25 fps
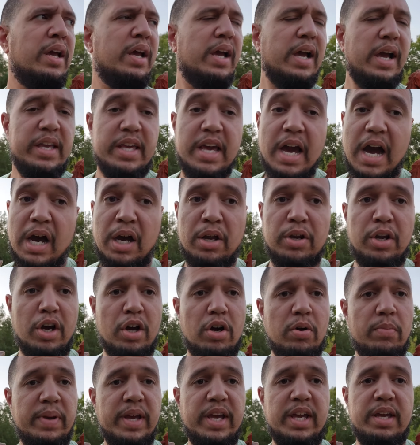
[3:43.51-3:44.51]
And y'all
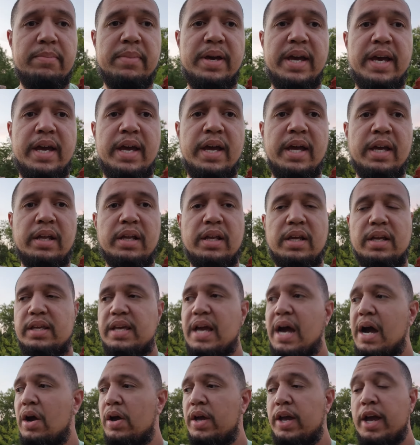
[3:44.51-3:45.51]
know me, man.
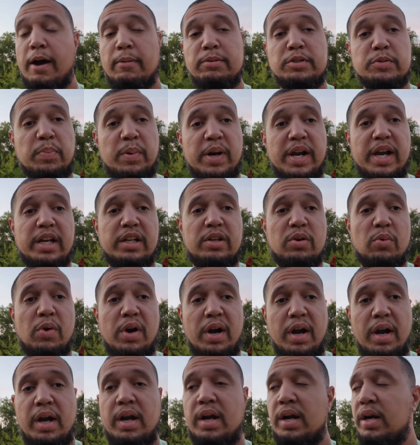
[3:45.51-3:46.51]
Y'all help spread the
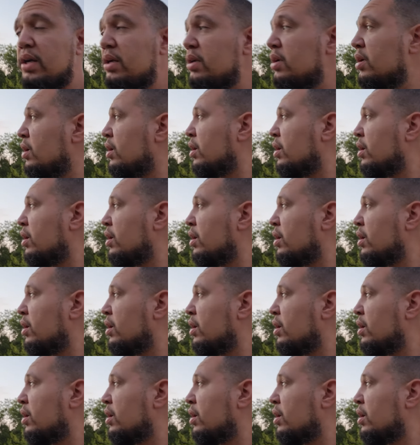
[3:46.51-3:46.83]
word.